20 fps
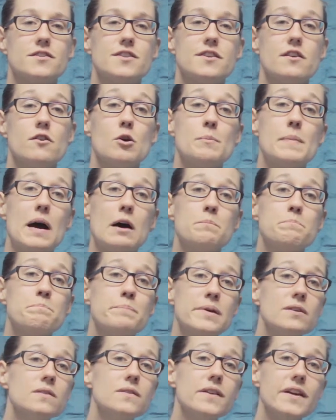to you about
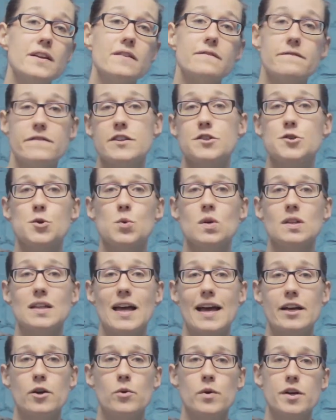building a visual
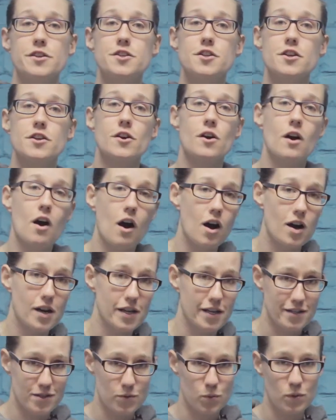language your
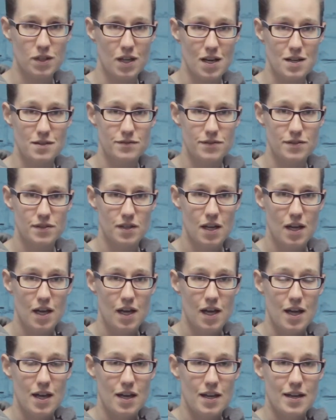audience will love.
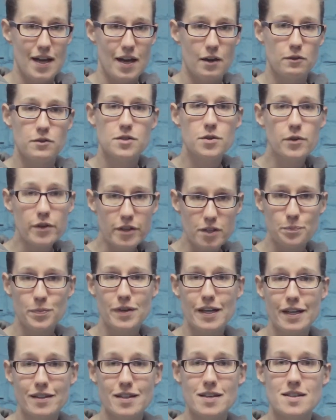Now, to
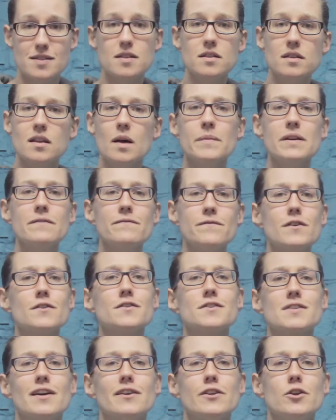explain this, let me
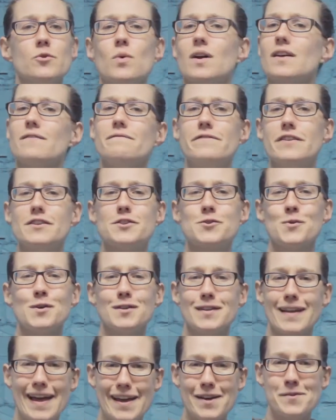first tell you what a visual
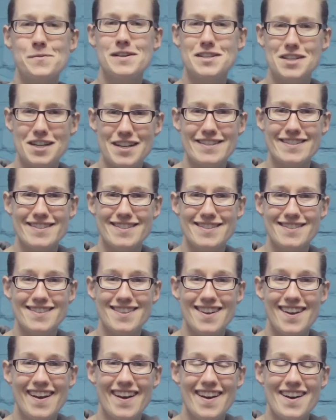language is.
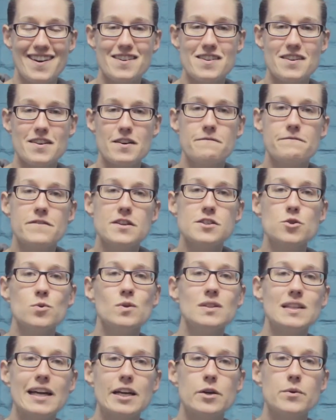A visual
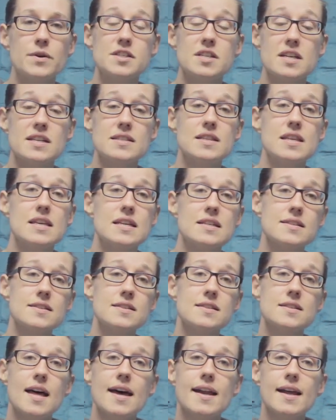language is the
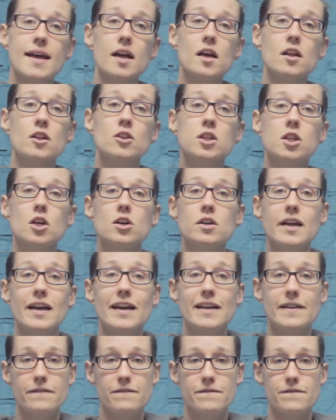aesthetic look
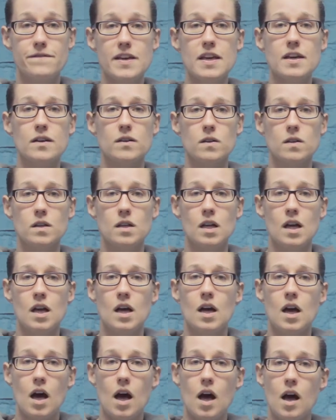and feel
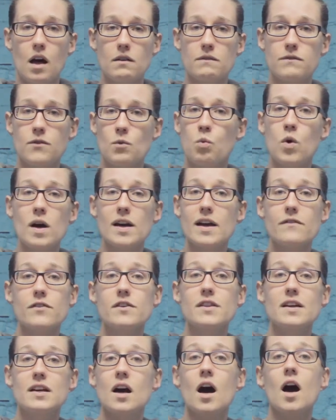of whatever
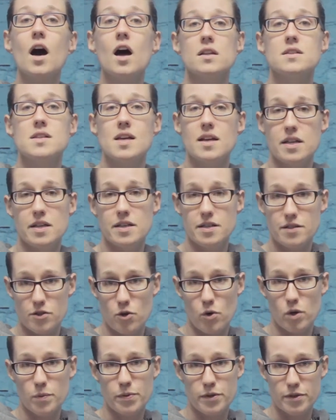the content is
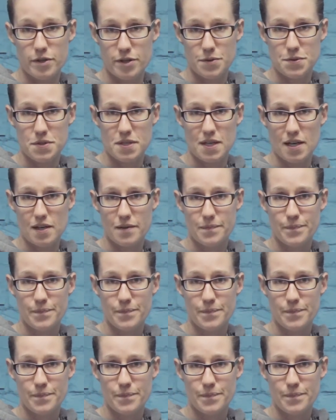you're producing.